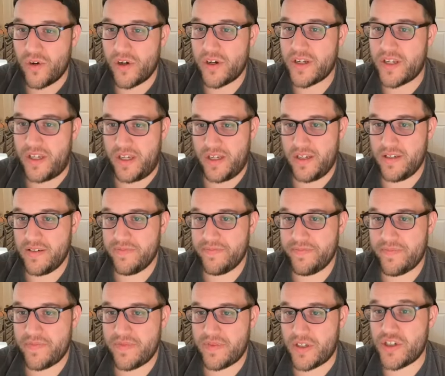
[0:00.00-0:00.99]
rookie
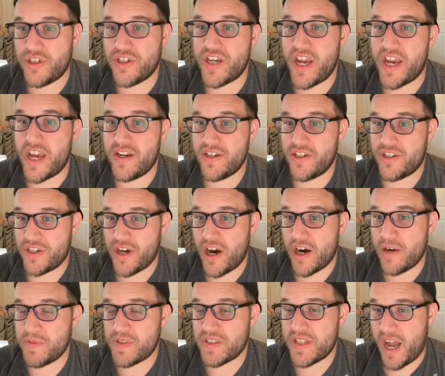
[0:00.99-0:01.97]
to Shaden
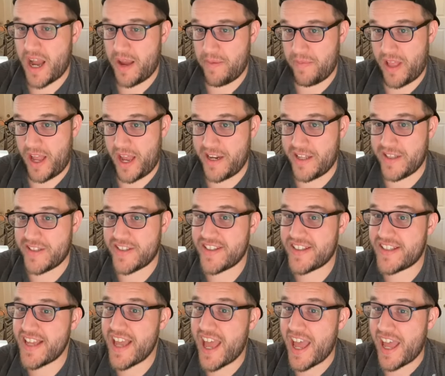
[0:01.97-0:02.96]
Sharp's timeline
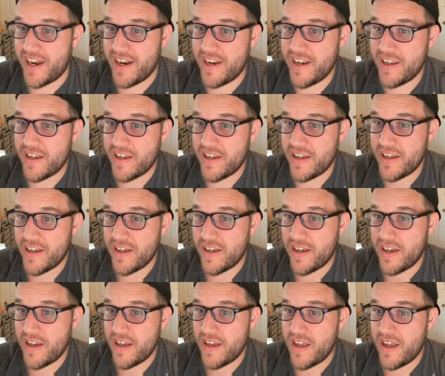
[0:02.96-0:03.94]
instead,
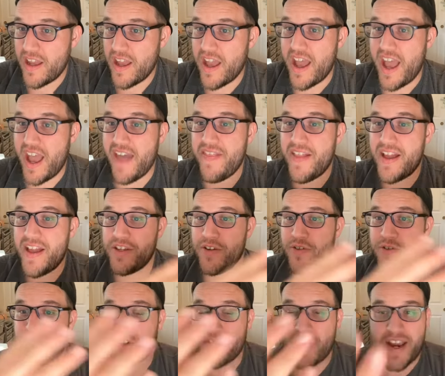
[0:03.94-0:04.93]
and then
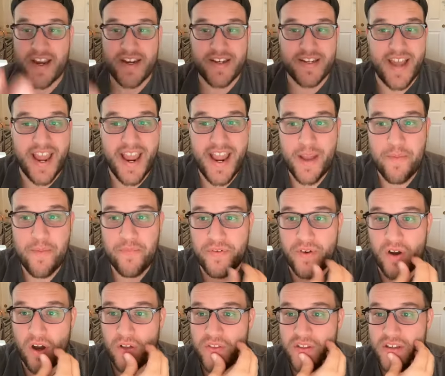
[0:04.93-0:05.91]
you trade Dame
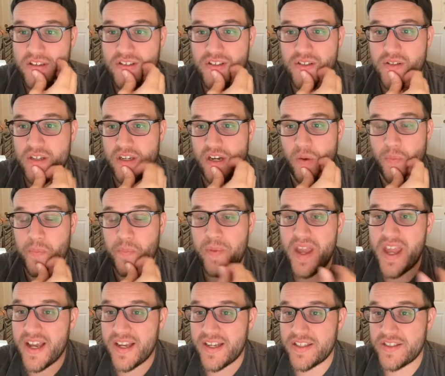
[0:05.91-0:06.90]
for all these,
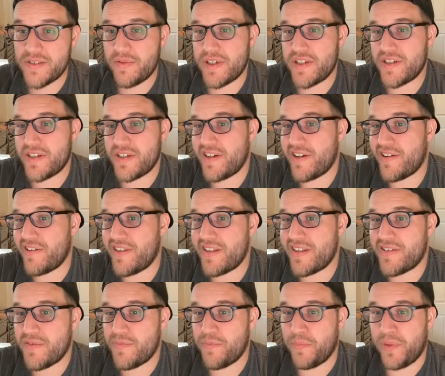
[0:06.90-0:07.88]
picks, which,
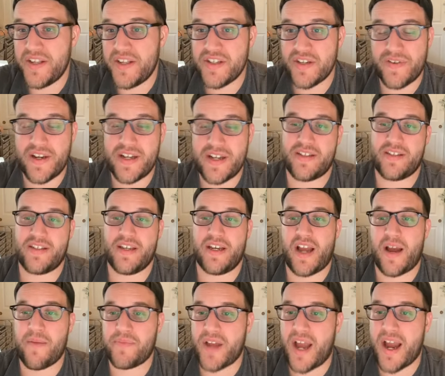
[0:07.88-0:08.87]
to Blazer fans, it's
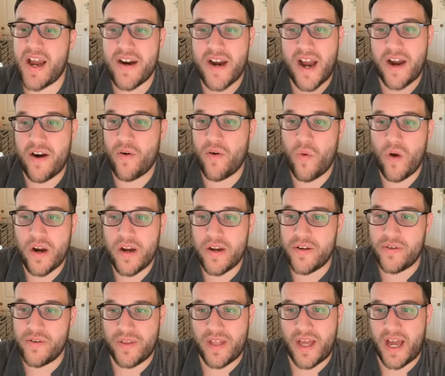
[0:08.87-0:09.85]
like, I'm tired. I don't want to
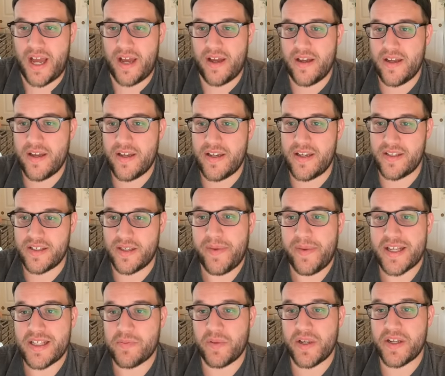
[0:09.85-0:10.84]
do that. He's the
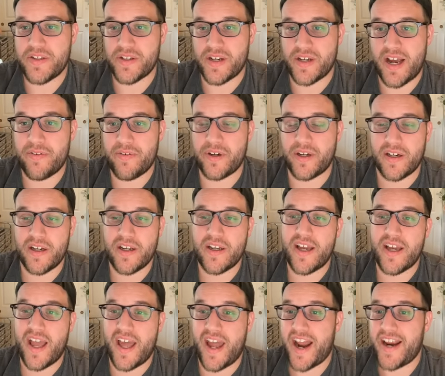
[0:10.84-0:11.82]
best Blazer ever.
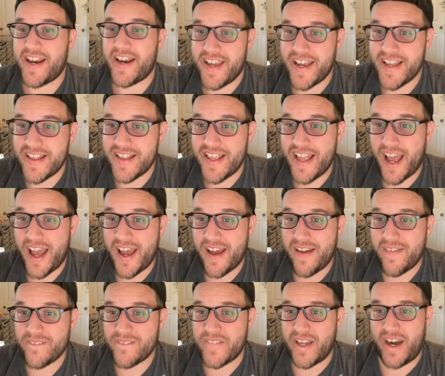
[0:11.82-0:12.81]
And I get
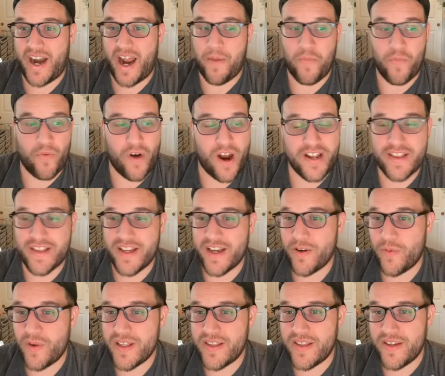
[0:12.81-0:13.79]
that, and I'm right
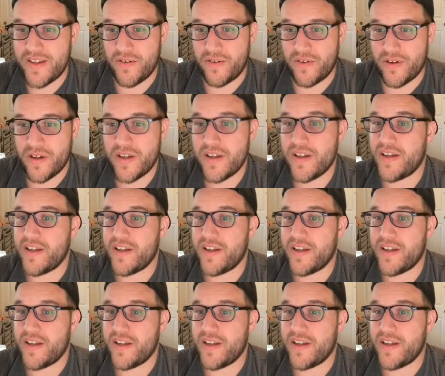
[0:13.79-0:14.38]
there with you.